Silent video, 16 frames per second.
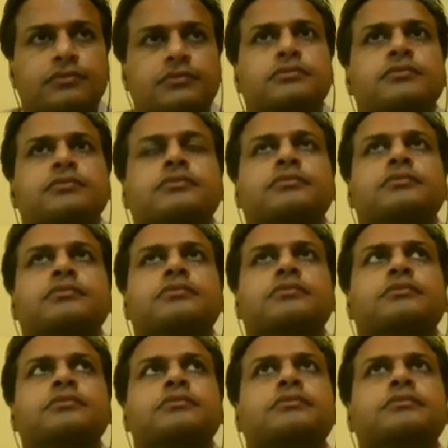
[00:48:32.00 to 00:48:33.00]

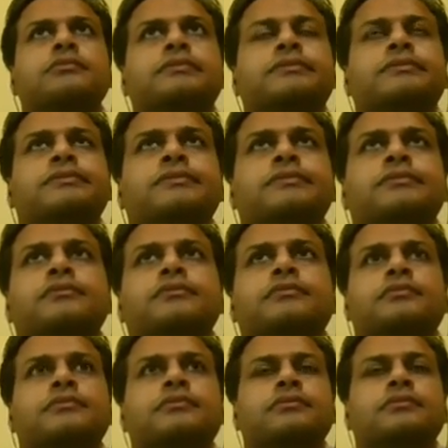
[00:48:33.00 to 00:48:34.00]

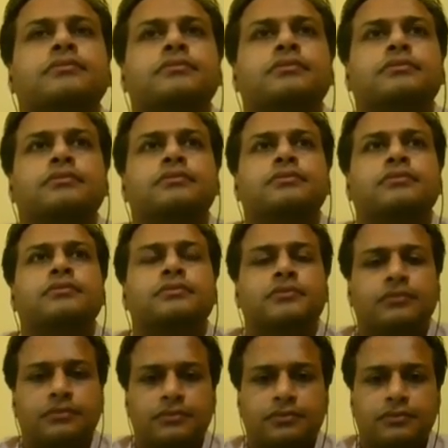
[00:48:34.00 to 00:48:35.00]

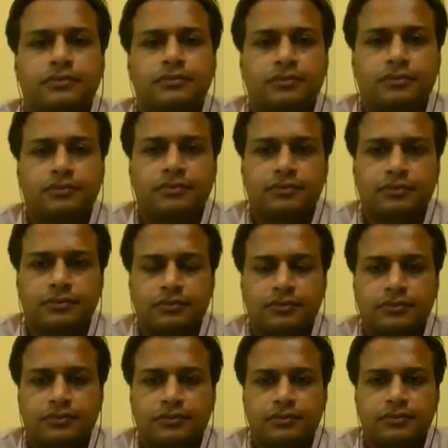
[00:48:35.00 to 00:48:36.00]

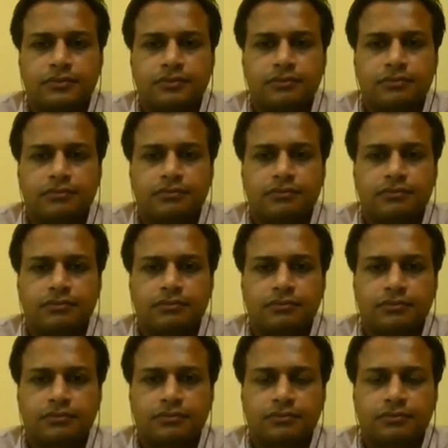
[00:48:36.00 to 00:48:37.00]

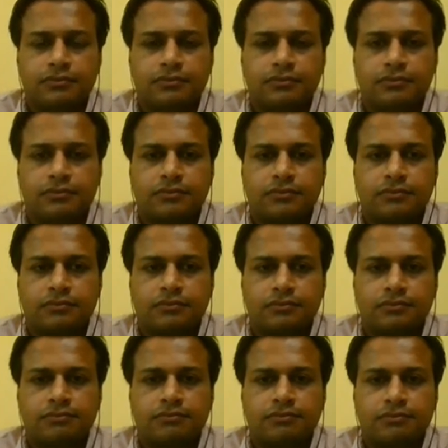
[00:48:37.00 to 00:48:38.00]

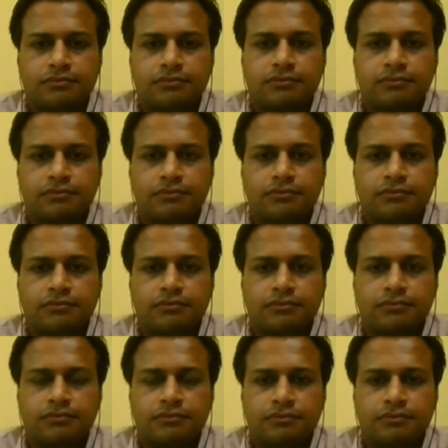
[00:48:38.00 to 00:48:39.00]

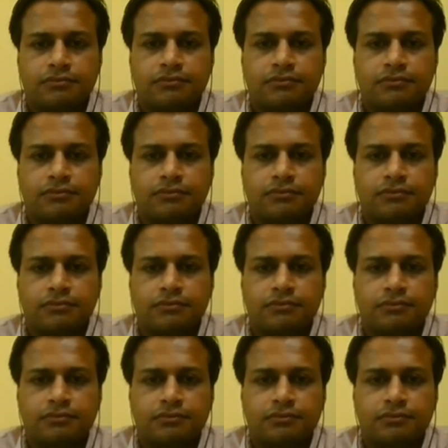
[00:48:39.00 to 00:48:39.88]
This person isn't speaking.